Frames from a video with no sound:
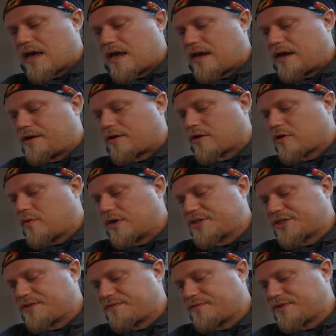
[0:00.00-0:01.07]
And our
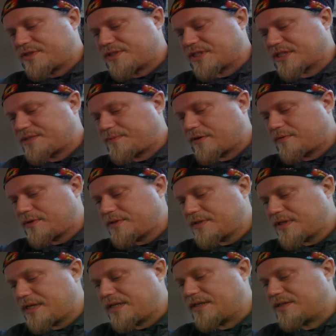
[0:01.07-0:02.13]
question for this experiment
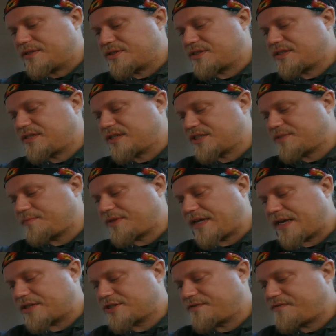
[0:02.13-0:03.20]
is, does
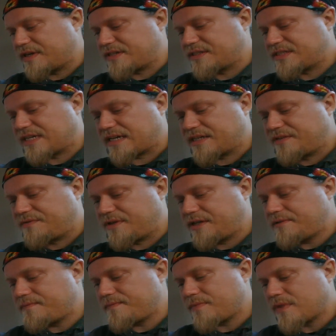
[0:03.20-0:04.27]
pH affect its
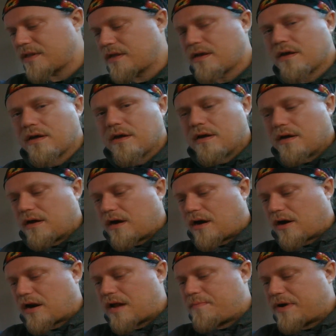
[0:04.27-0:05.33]
activity?
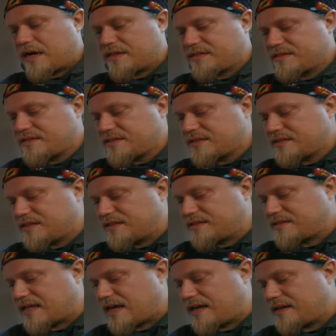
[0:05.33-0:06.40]
Our hypothesis
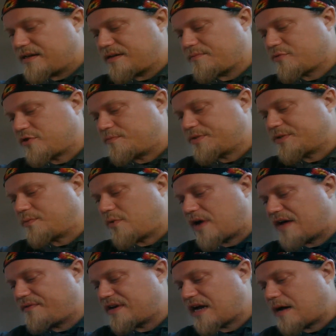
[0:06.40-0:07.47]
is that trypsin will
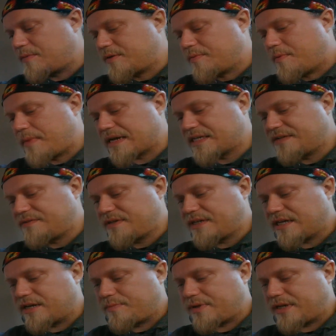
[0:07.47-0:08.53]
have an optimum
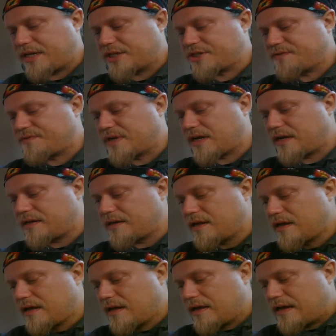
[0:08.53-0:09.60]
activity at a pH of 9,
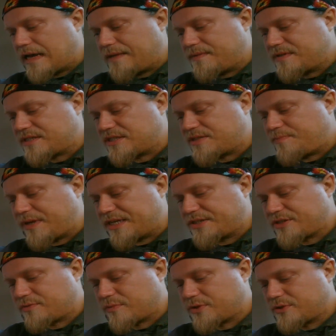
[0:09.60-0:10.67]
and this is
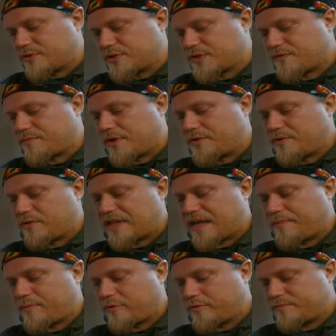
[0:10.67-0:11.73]
based on results from other
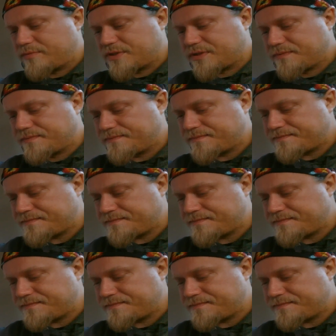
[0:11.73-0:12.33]
lab groups.